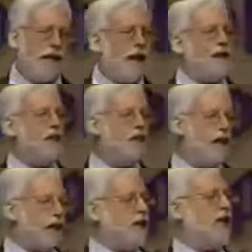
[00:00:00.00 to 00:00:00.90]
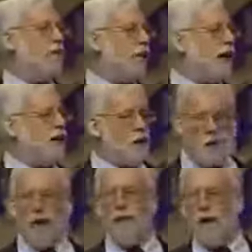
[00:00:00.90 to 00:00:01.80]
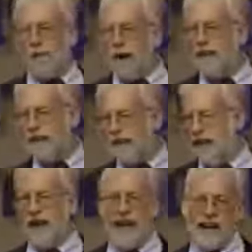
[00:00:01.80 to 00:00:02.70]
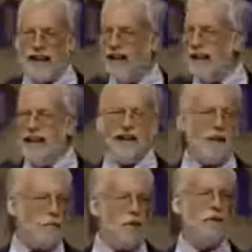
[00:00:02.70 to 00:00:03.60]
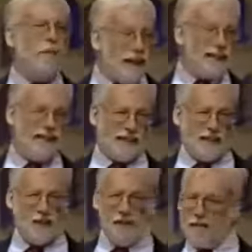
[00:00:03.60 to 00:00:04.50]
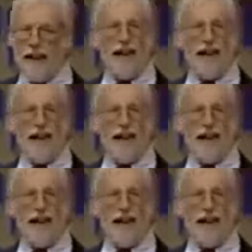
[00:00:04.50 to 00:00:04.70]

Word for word: By the time you're done, you're going to probably know more about masonry tonight than most masons know. In